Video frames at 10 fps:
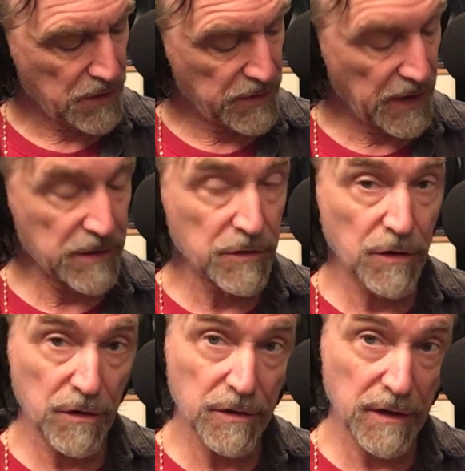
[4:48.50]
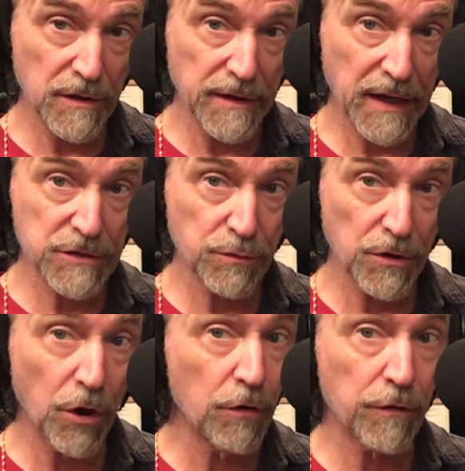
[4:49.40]
then the next one
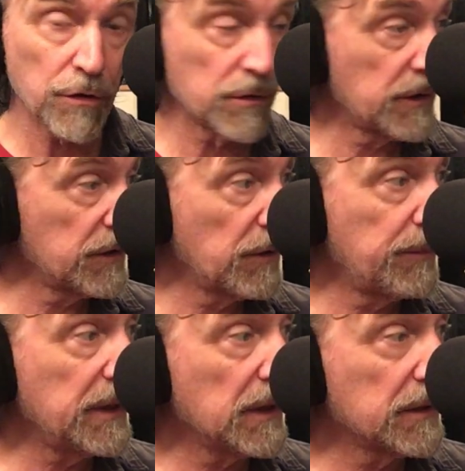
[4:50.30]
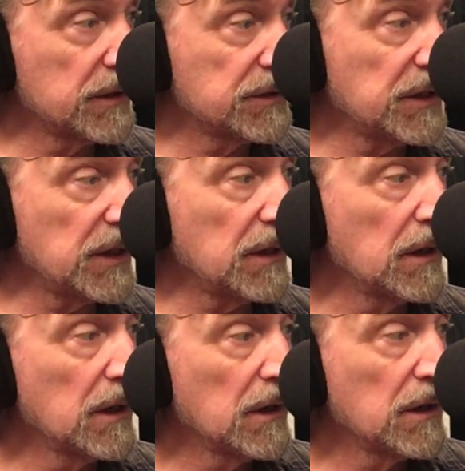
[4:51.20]
over, the C
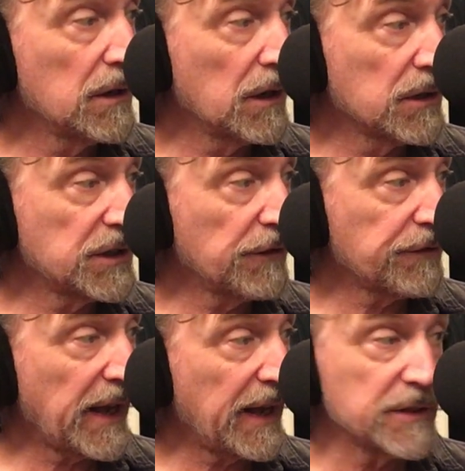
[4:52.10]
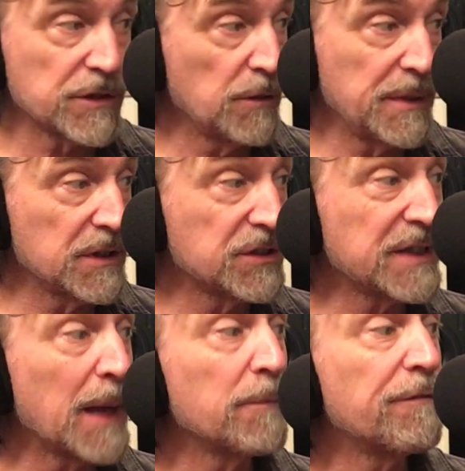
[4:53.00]
flat is going to be the
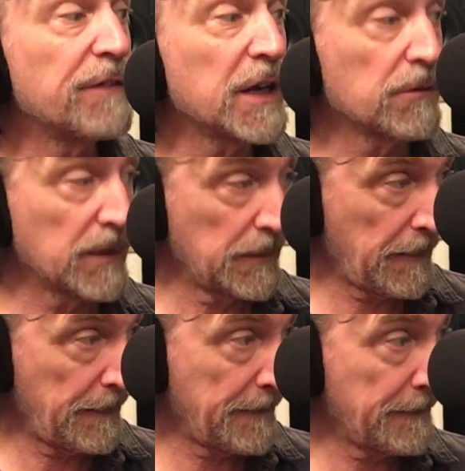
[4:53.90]
same fingering.